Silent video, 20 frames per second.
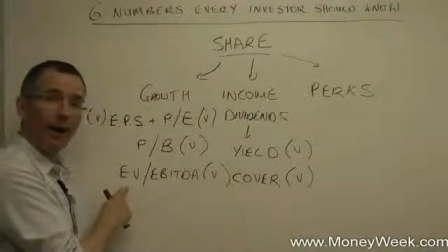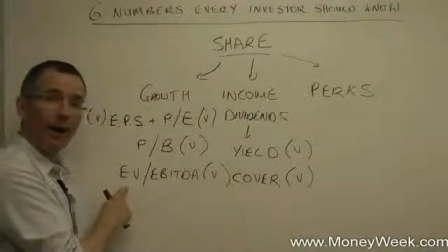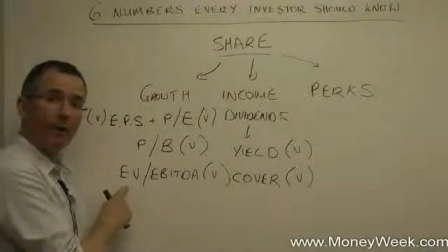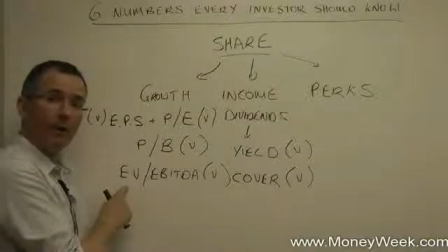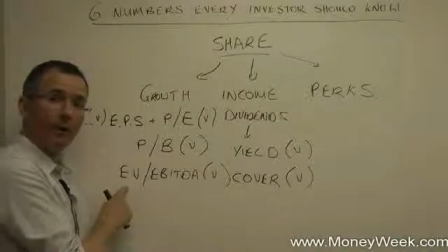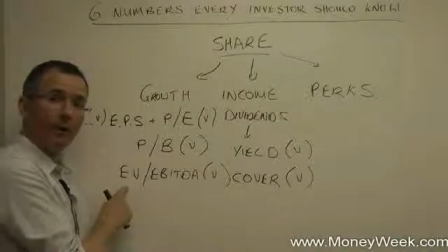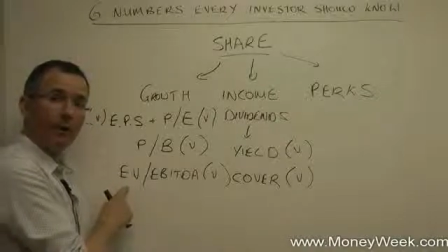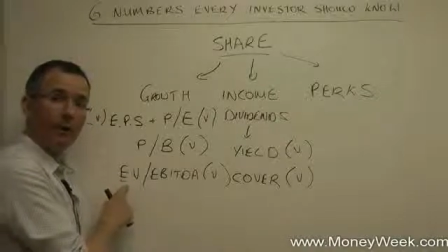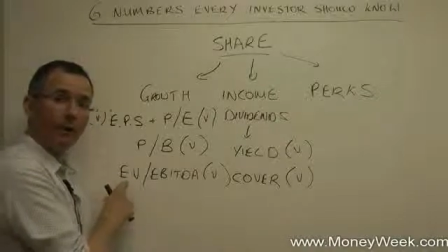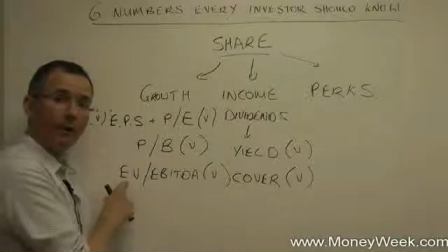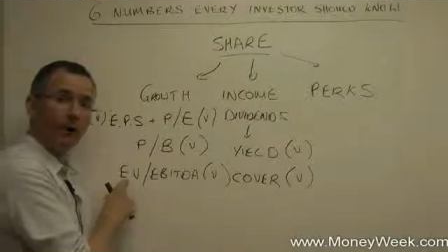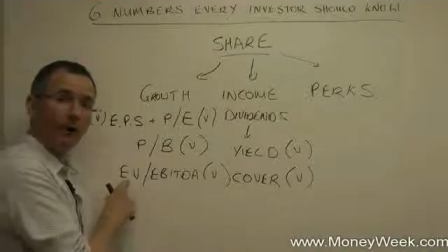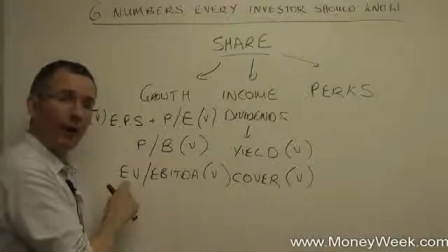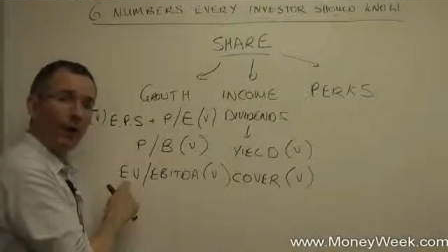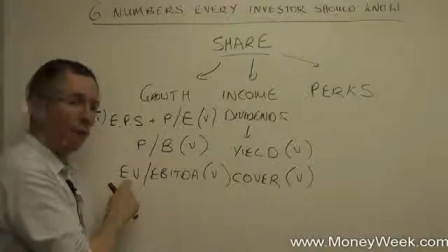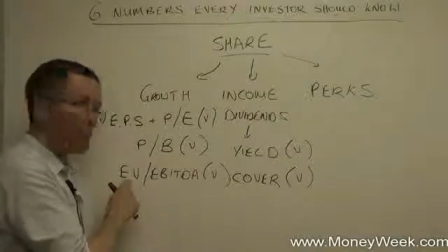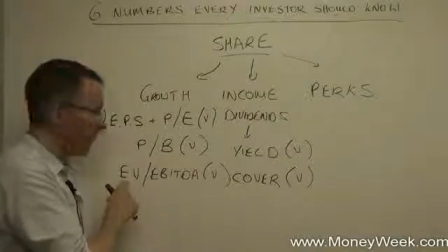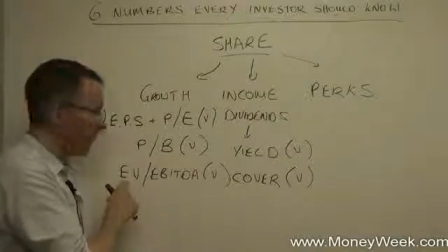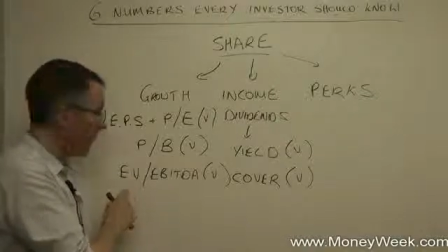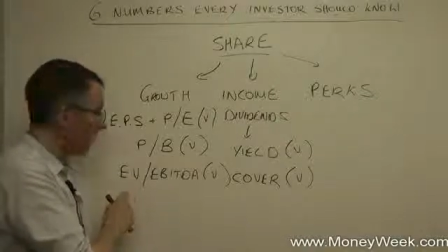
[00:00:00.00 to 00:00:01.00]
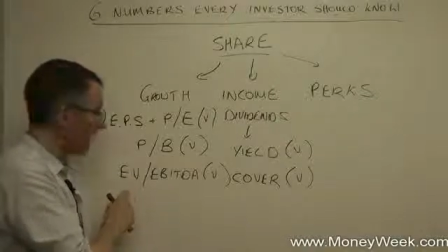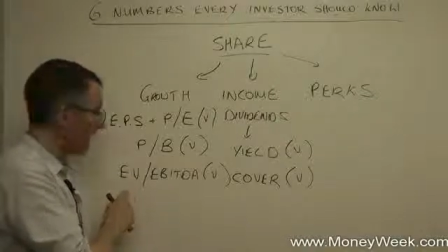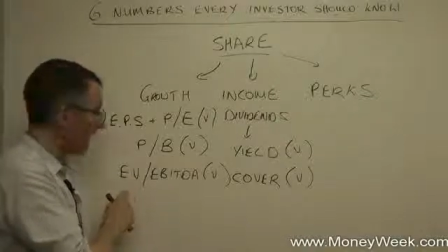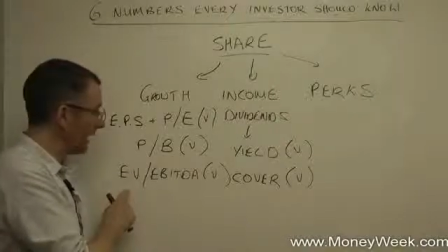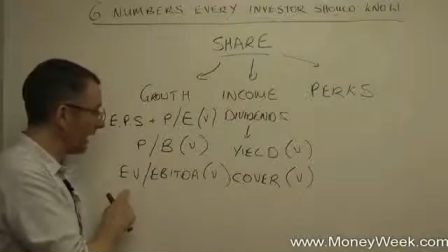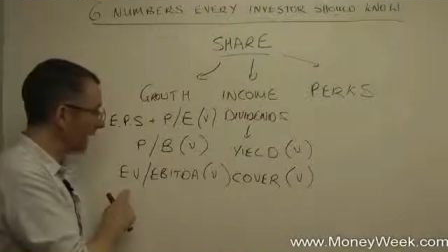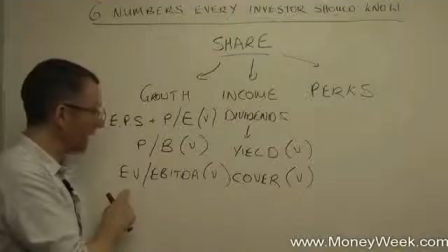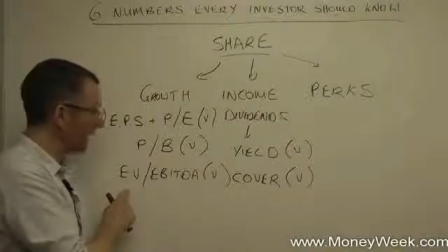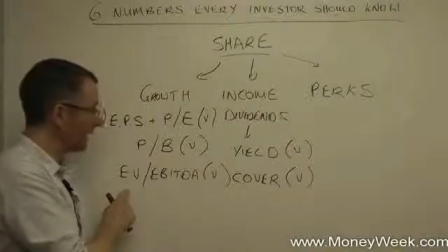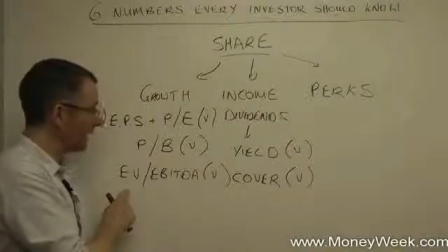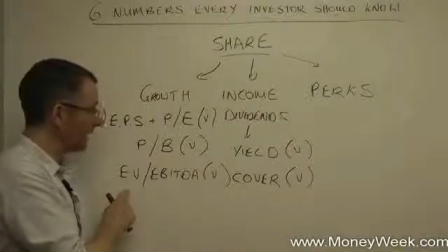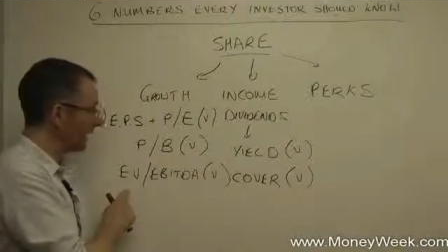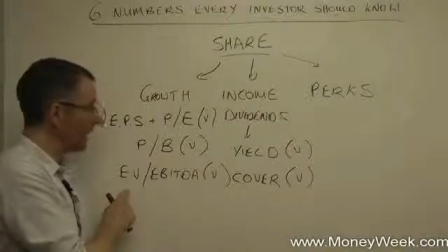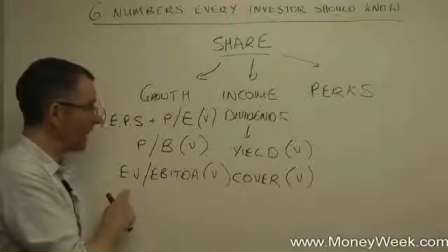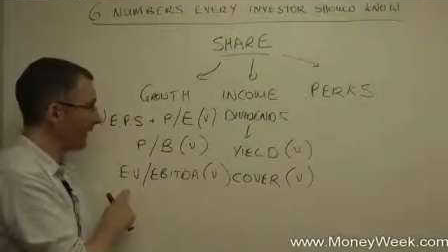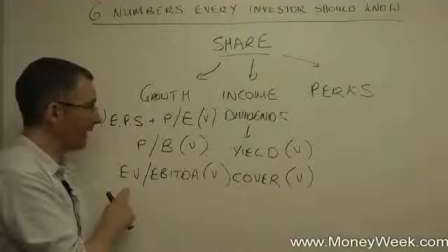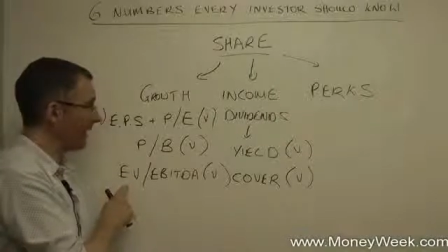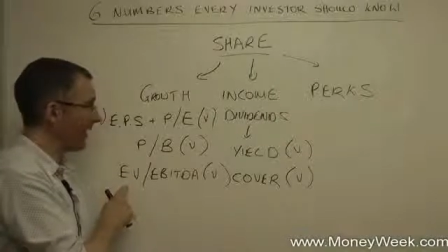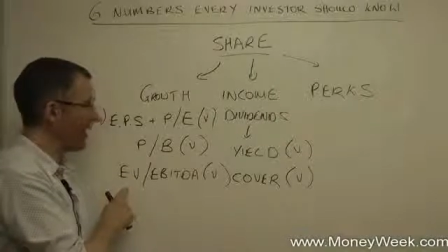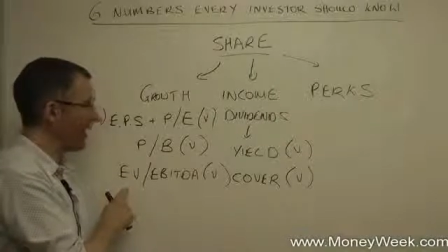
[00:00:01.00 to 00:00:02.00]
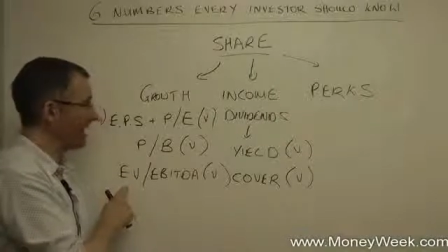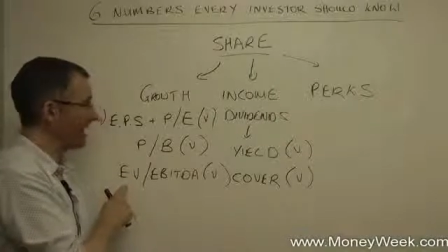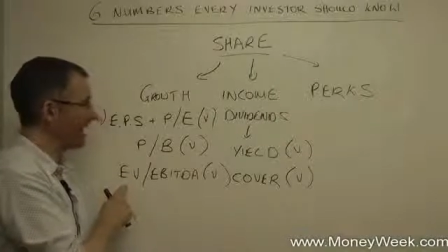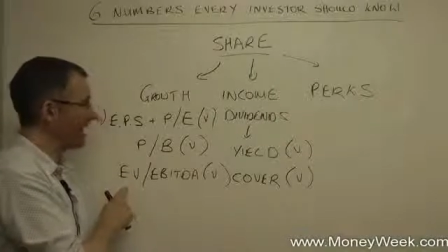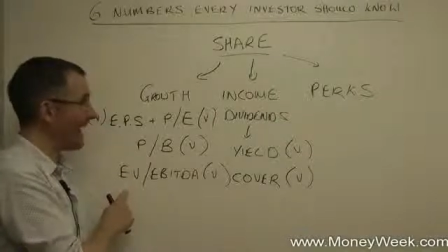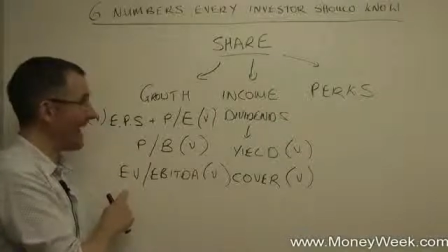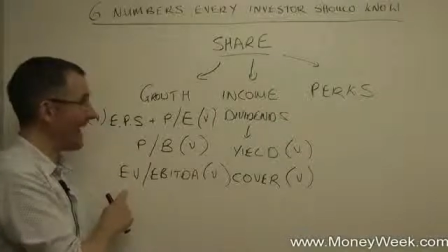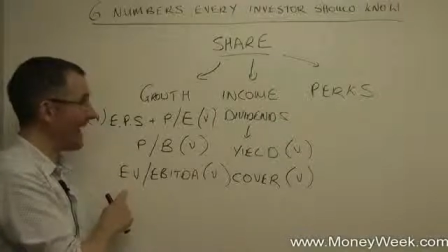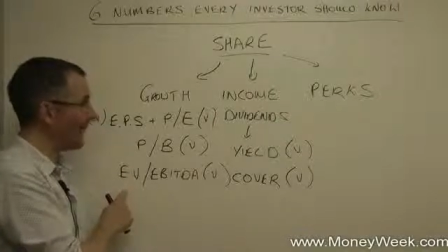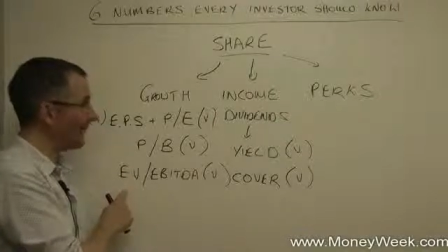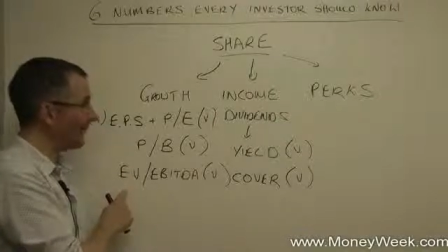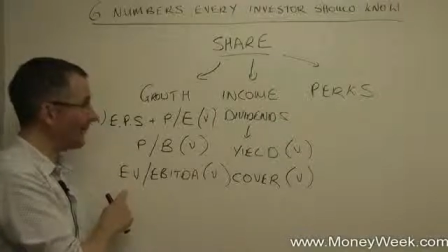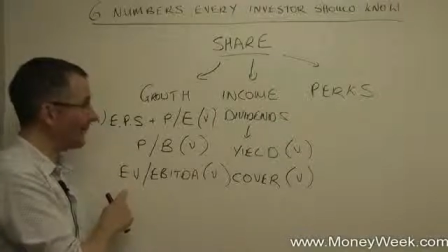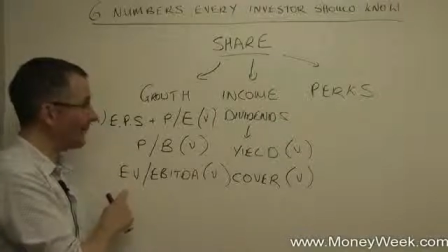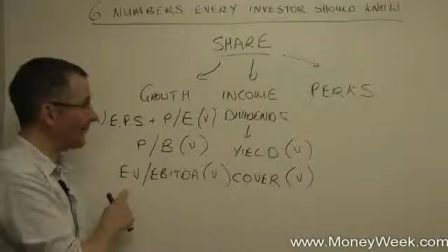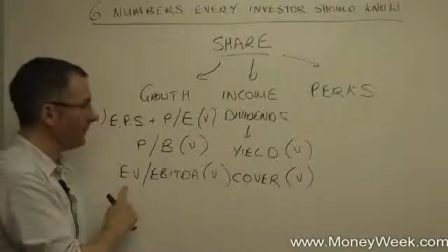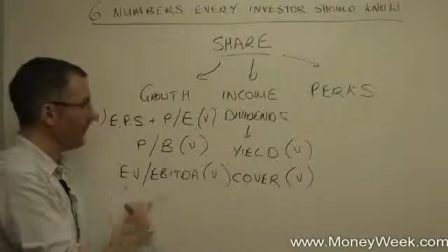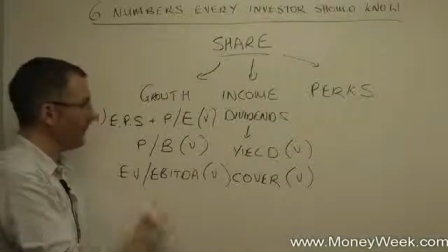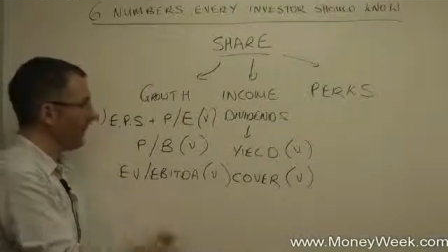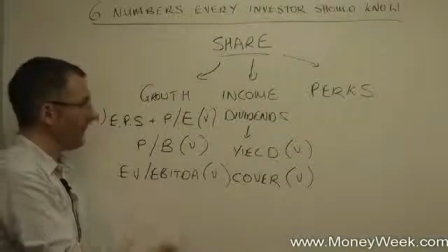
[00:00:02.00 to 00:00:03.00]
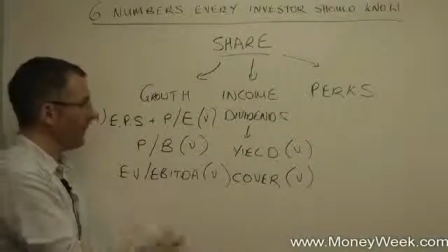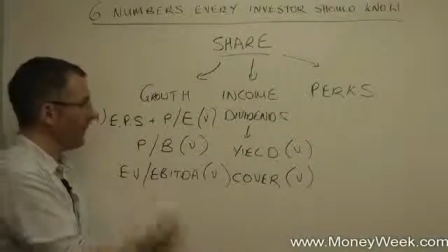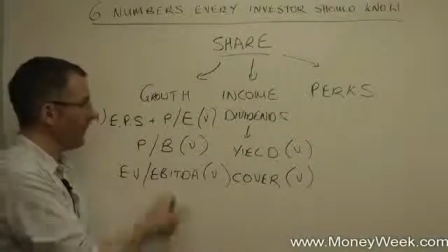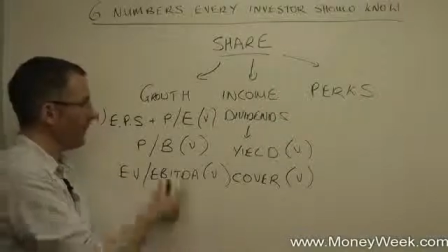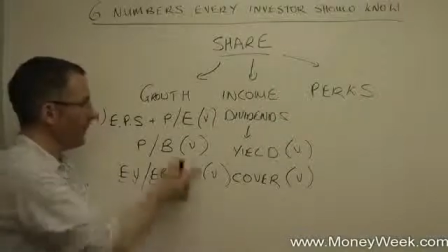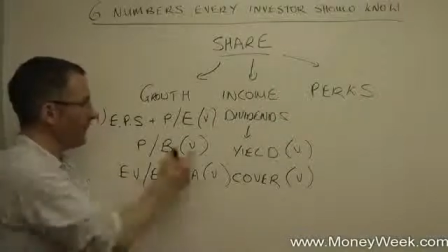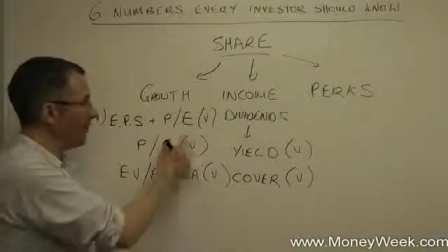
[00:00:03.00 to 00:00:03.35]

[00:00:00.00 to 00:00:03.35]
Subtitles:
That's market capitalization and debt. And it